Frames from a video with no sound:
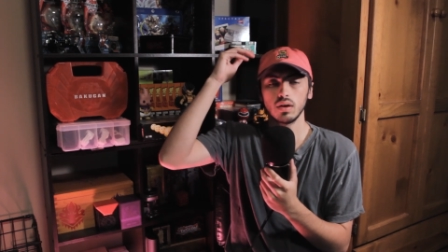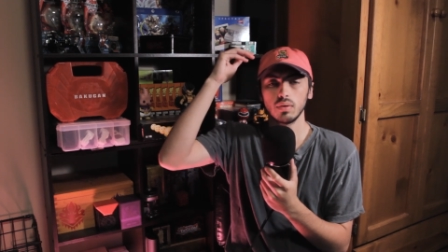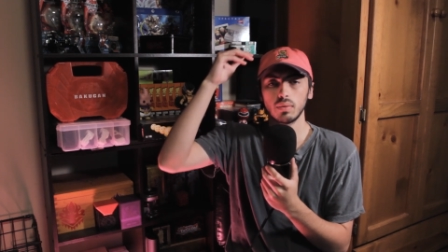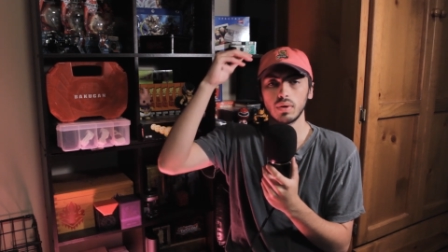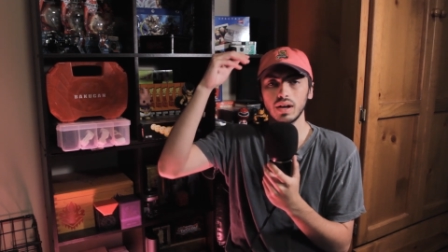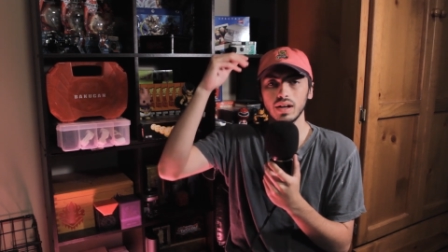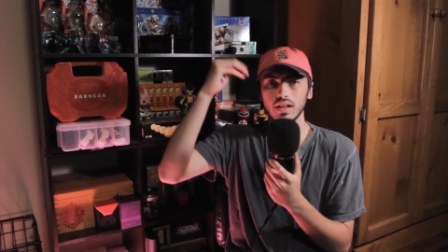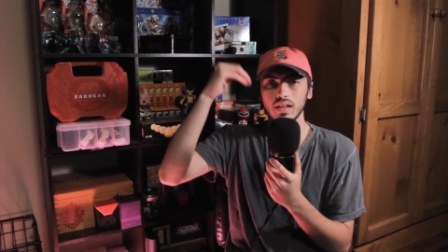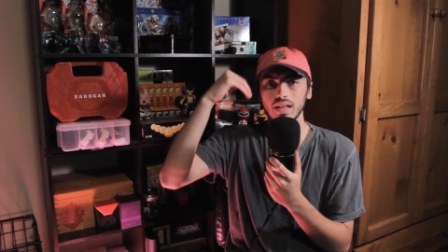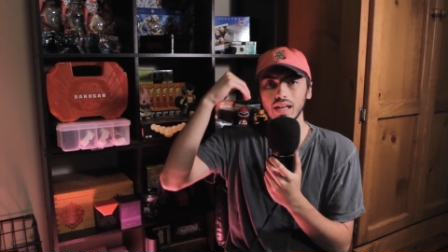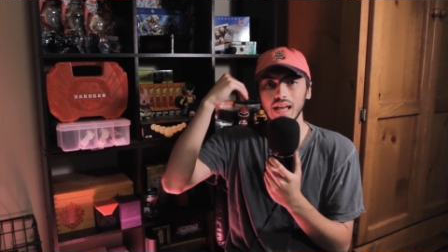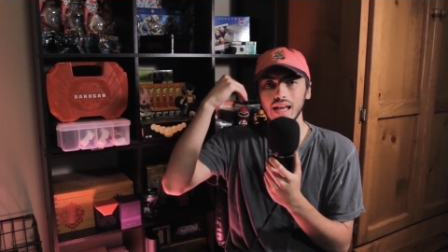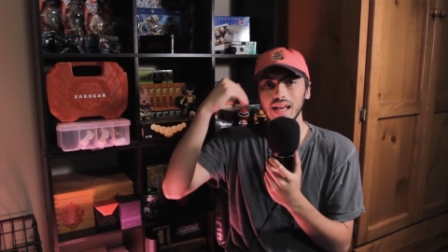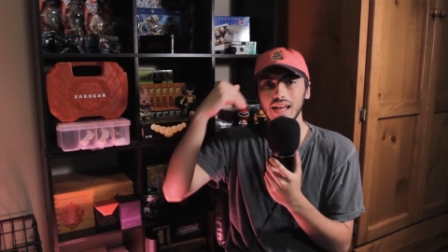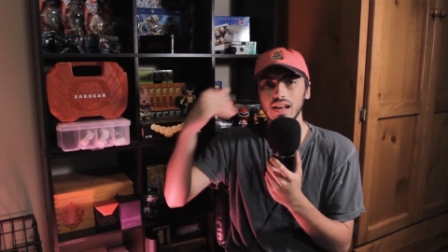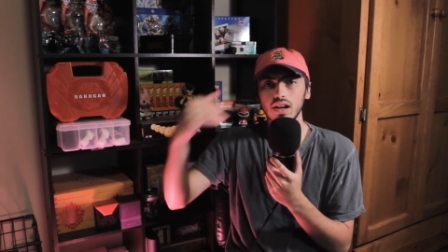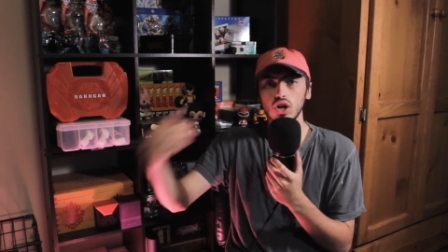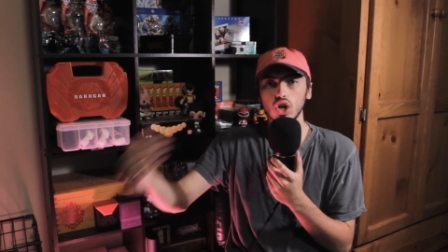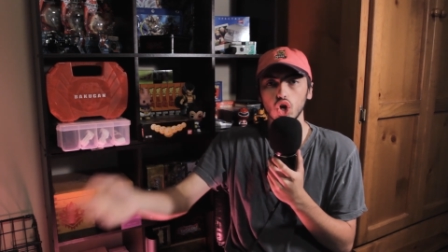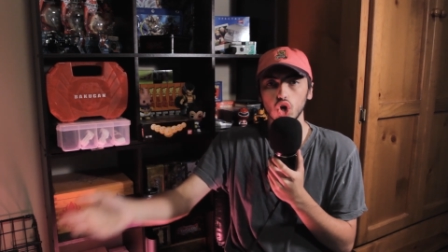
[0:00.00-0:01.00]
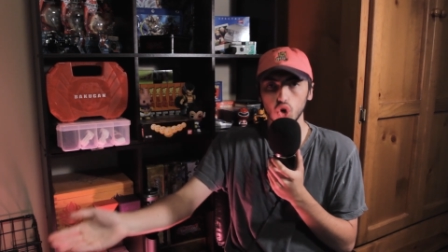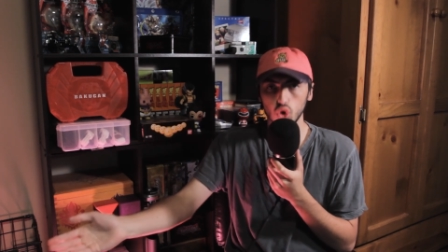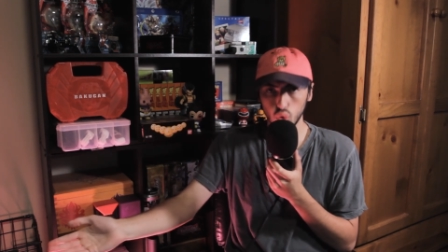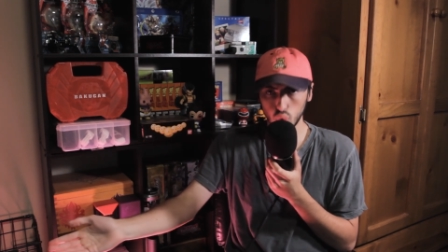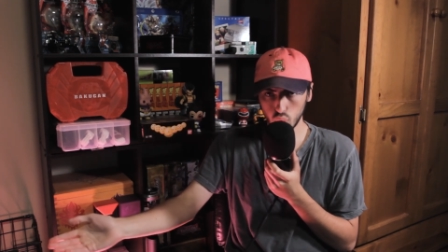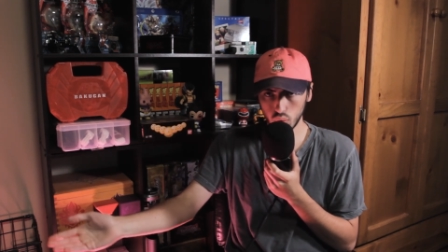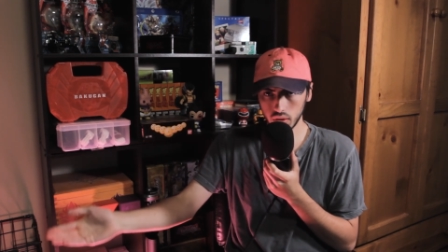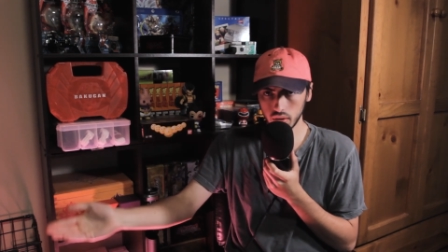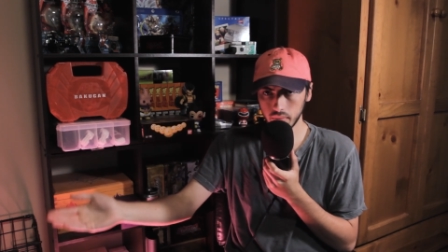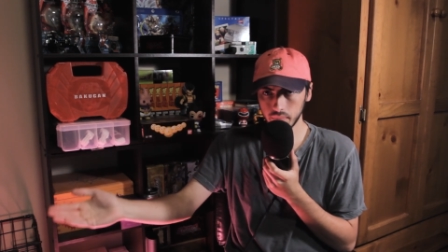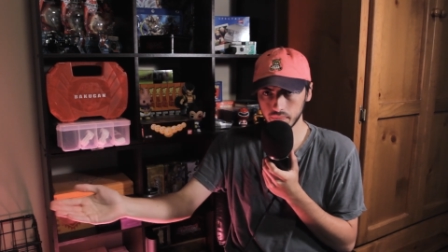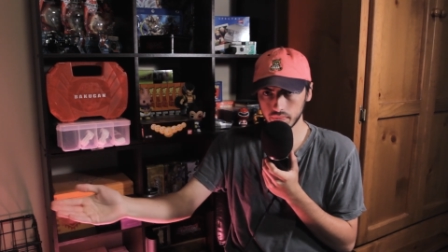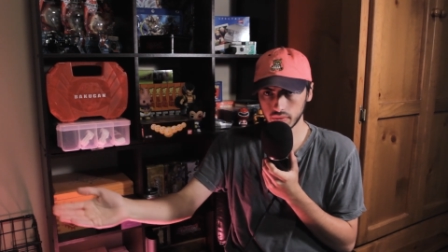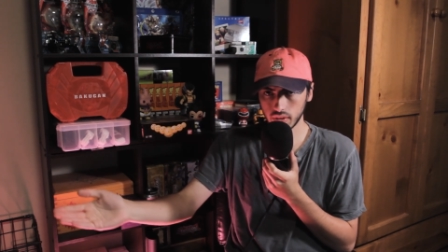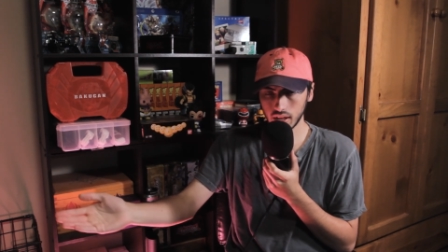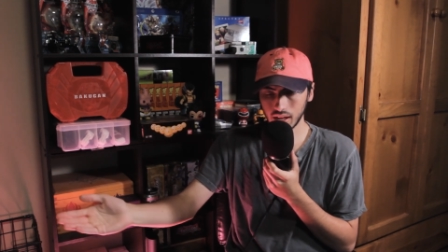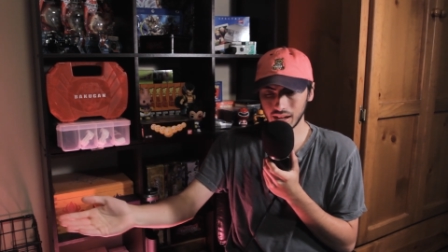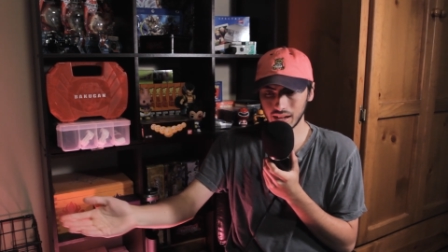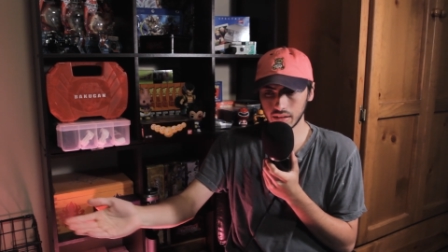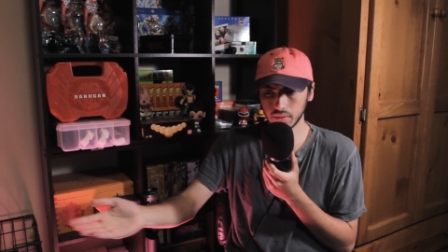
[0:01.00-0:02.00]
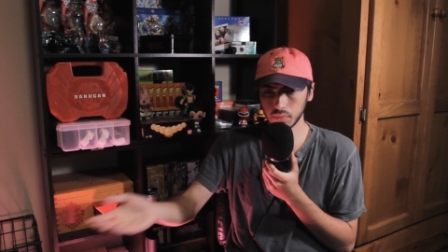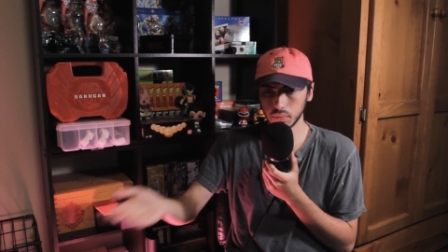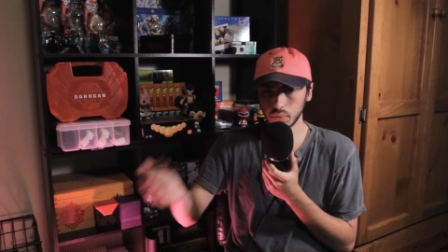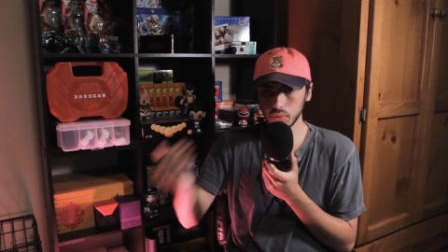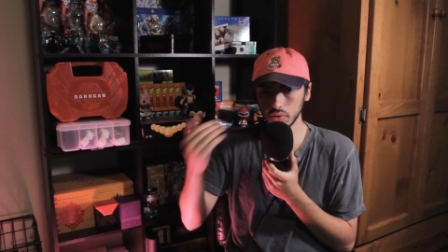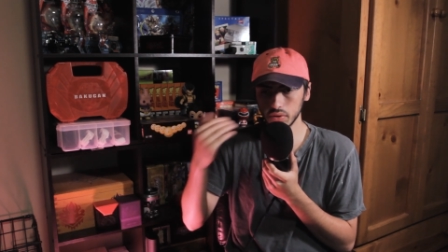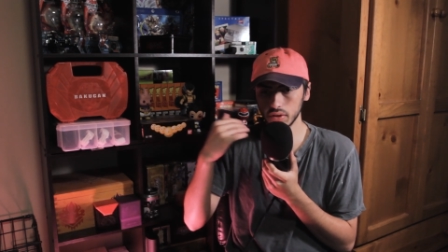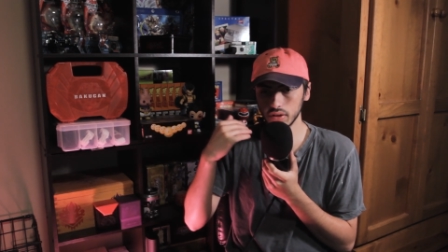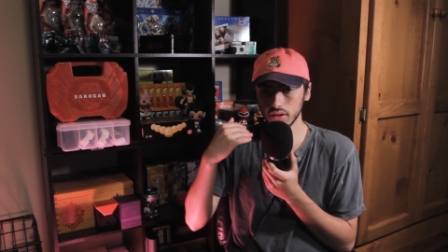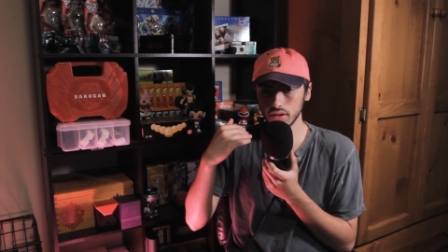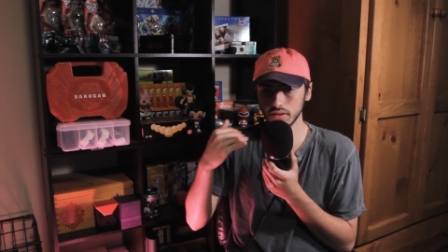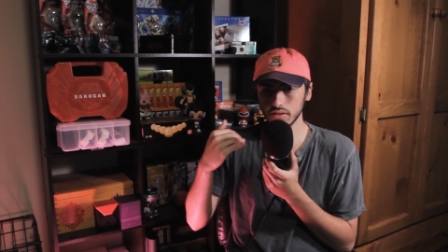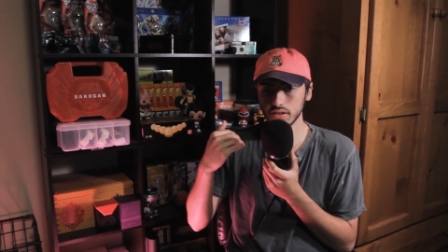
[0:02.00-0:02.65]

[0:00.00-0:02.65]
Why, hello. I would